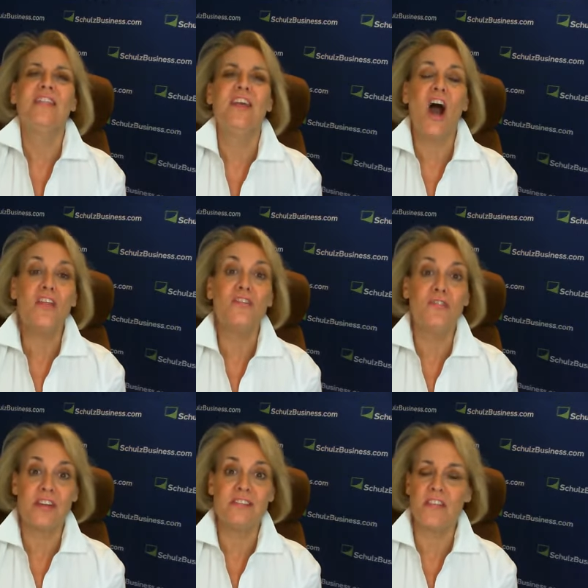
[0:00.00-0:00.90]
the other
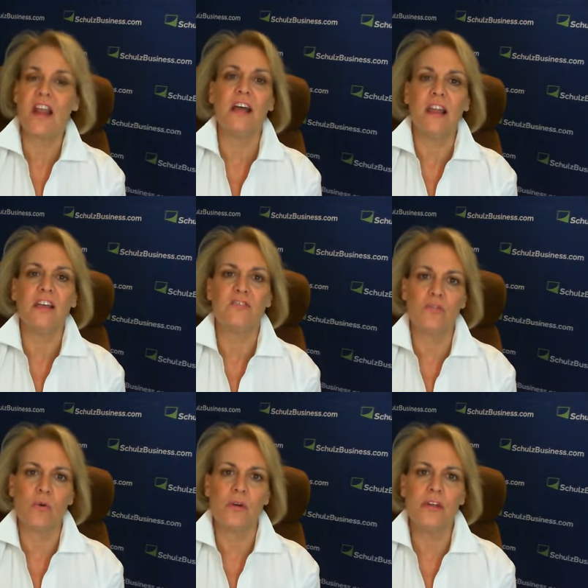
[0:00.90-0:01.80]
reason that I like
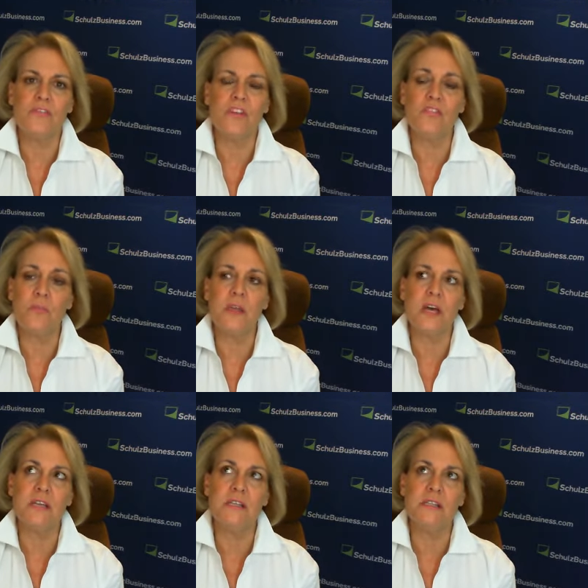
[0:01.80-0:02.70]
stories is
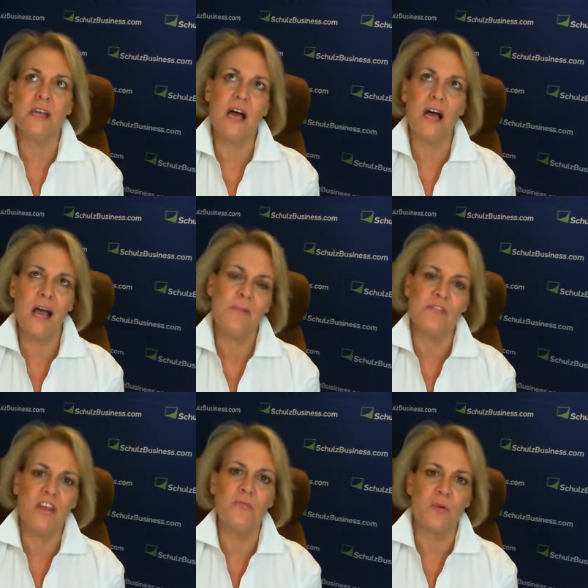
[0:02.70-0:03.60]
because I'm a
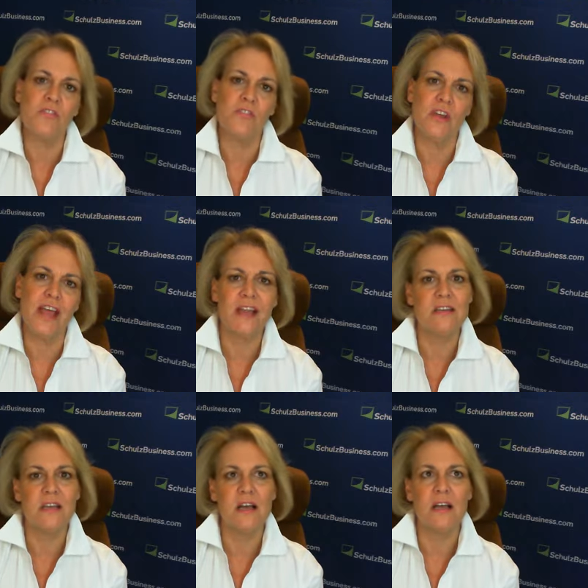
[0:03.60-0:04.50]
salesperson
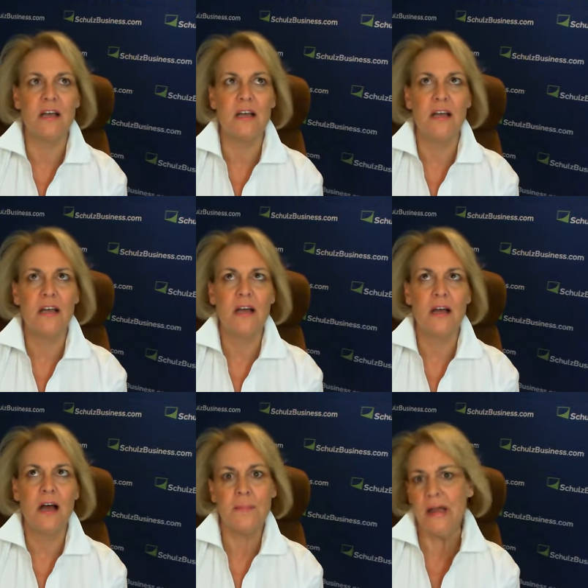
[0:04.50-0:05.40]
and I'm
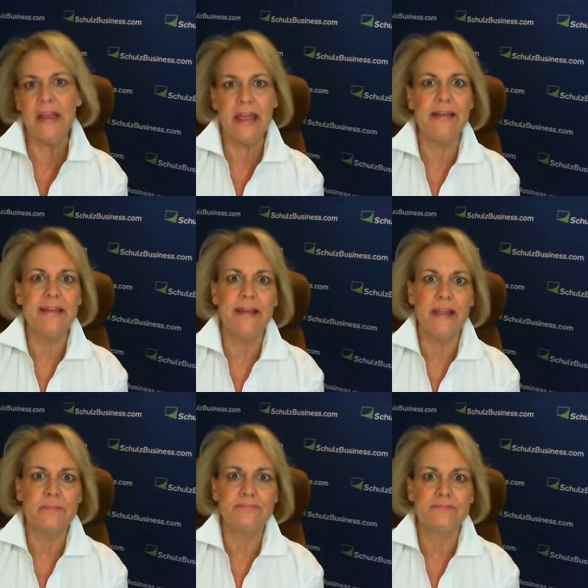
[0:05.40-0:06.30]
kind of
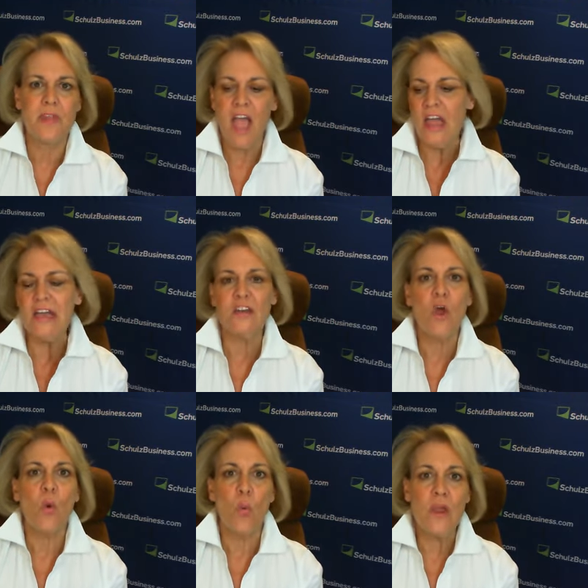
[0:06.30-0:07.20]
ADD.
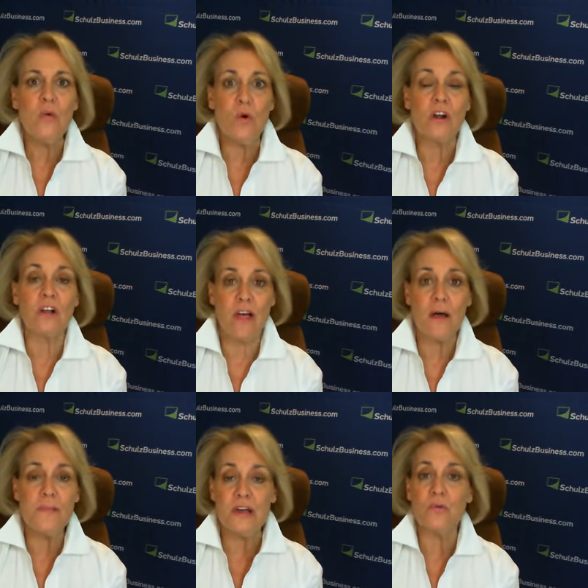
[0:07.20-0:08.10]
And we work a
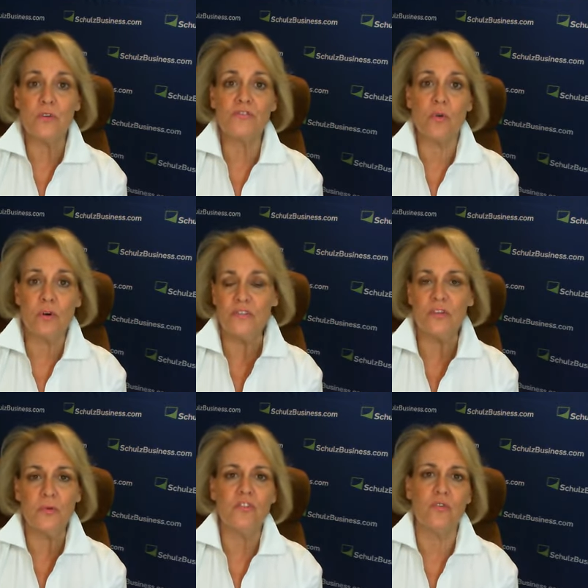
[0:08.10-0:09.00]
lot better with stories
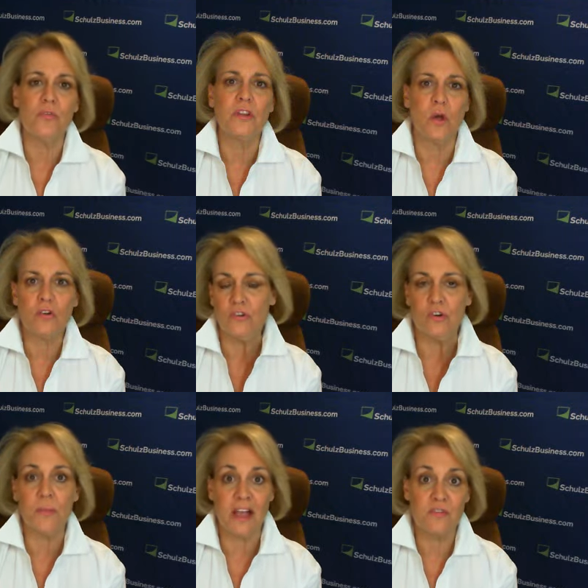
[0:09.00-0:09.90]
than we do with
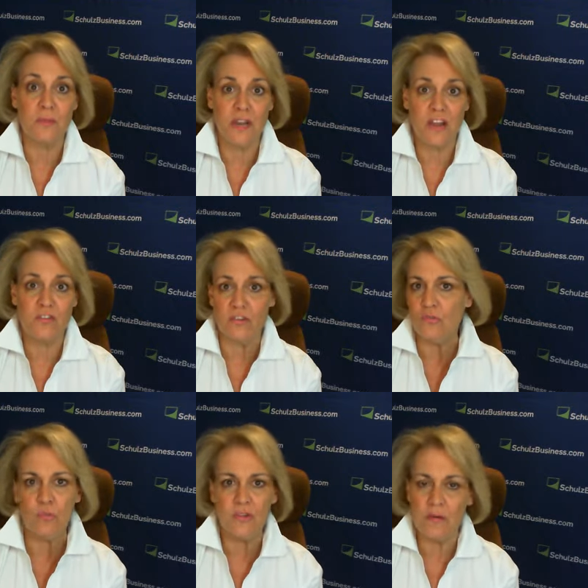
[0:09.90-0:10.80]
long-term
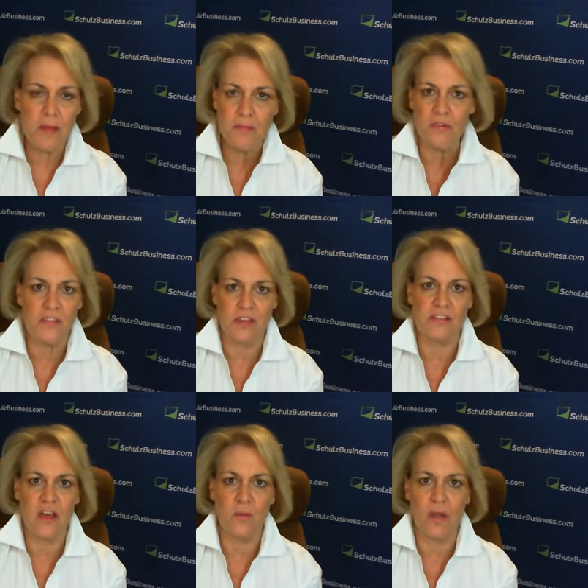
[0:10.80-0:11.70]
explanations. We remember
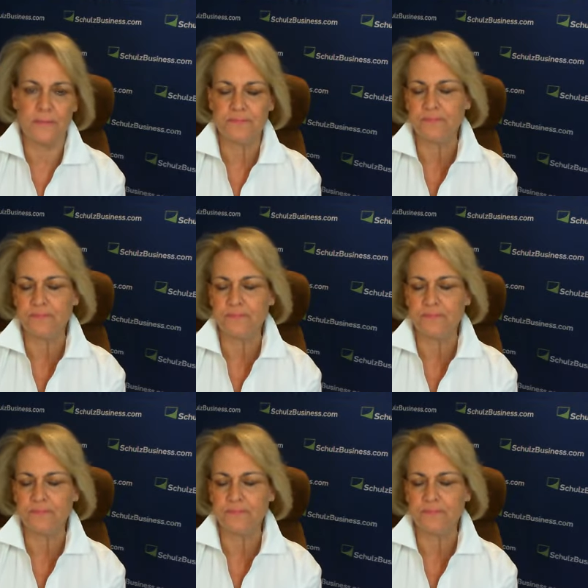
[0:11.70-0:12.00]
things that way.